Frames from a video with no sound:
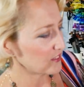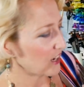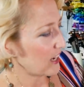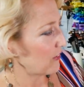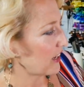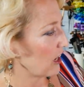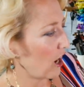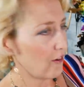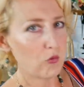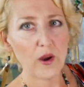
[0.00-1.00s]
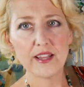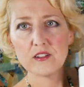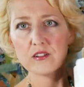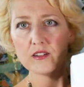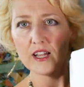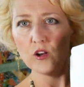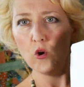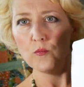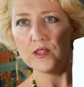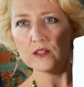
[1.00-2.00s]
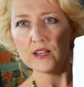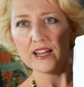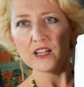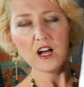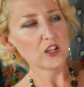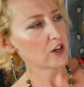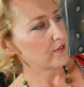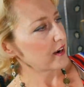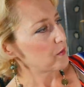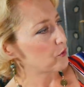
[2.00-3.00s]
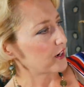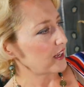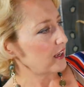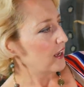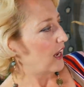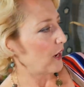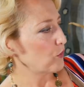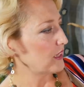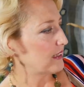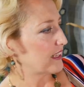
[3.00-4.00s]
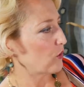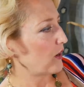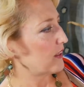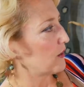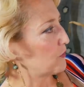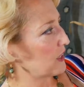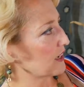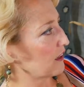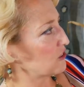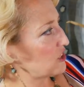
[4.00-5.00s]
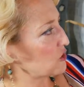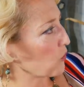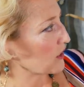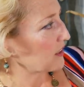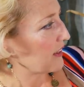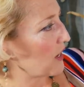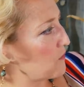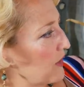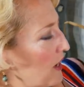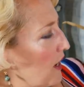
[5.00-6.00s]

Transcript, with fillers: They're kind of like an off-white, kind of oatmeal kind of color, very pretty. I really like the way the, the color sheets worked on them.